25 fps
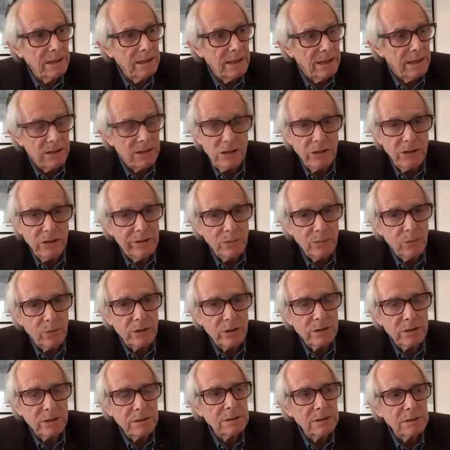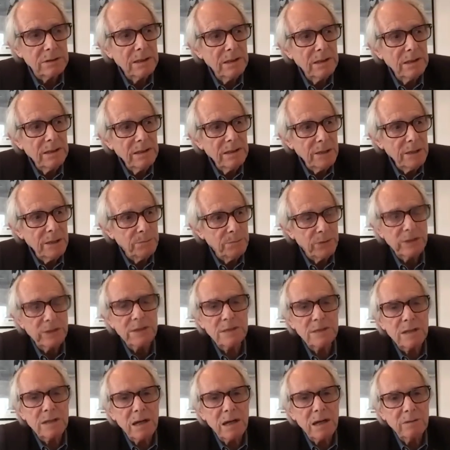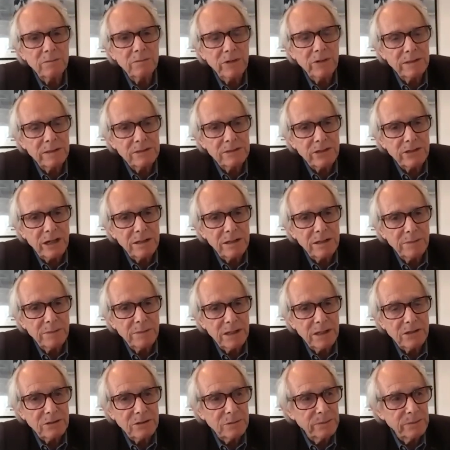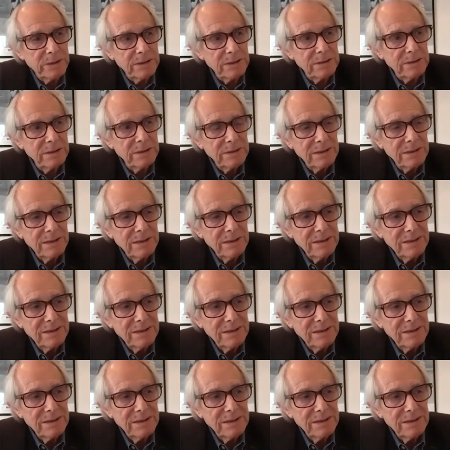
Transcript: He knew he wouldn't. He put his arm around Jeremy Corbyn,